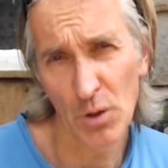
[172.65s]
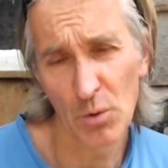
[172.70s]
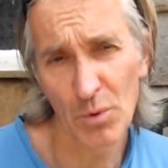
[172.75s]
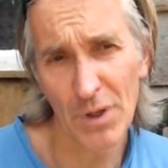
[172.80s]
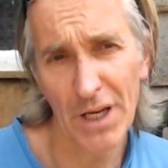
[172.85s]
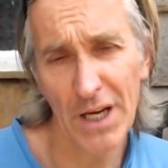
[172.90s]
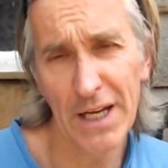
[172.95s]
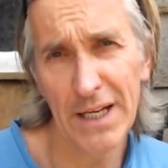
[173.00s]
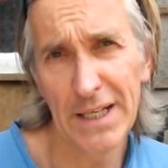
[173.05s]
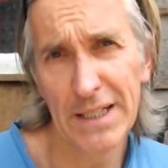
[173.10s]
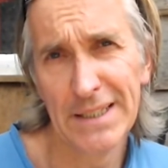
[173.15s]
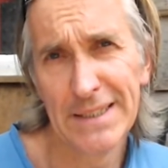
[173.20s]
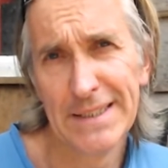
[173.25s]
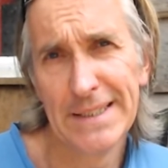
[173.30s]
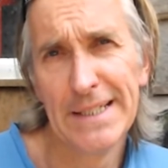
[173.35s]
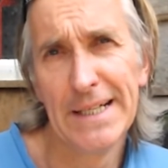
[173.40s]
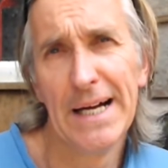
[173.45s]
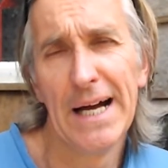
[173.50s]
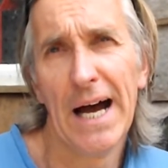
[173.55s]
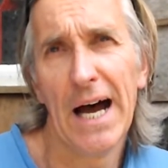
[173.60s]
Okay,
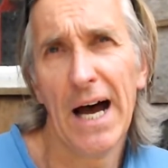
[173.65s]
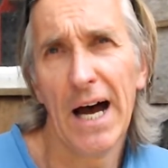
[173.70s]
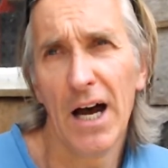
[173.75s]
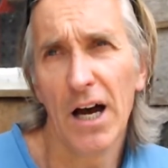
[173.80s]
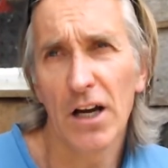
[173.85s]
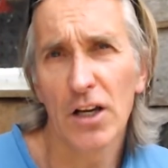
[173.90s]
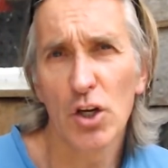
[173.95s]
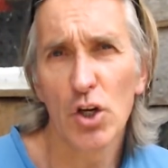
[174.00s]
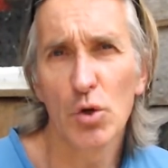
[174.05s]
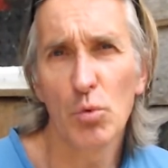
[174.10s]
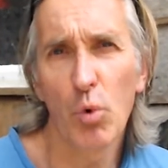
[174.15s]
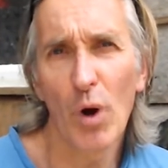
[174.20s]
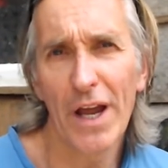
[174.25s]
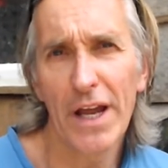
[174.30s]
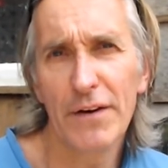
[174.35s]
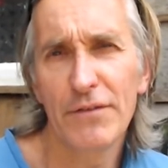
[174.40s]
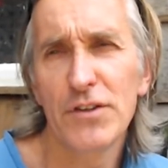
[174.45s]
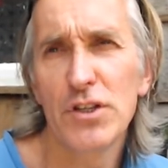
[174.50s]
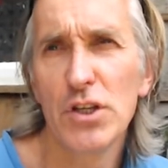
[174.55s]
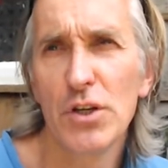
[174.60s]
a good
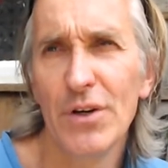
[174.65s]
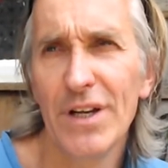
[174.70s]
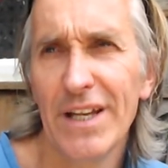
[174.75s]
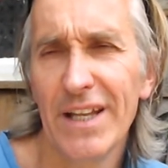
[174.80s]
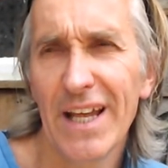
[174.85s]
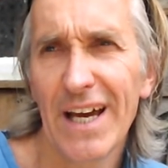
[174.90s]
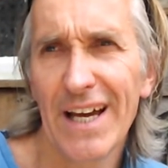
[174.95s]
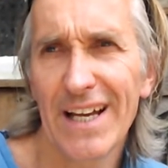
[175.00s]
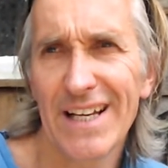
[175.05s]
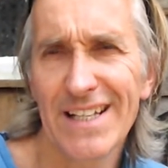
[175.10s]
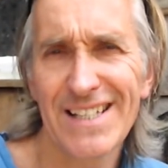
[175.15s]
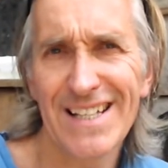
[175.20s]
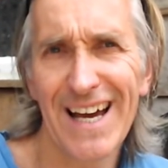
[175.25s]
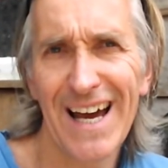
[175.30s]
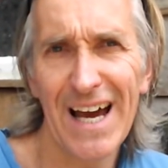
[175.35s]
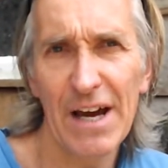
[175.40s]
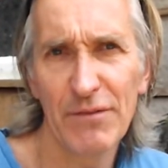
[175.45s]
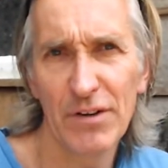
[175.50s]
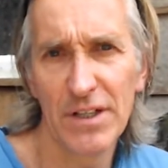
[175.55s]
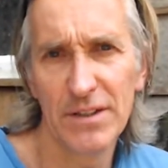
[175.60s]
way of doing that is to
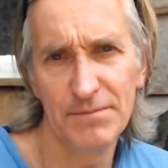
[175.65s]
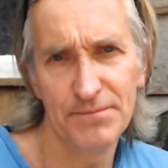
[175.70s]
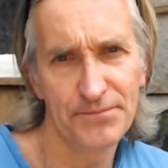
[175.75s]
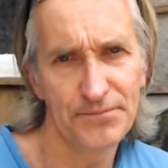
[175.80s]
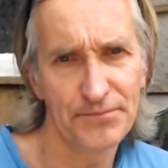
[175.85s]
have a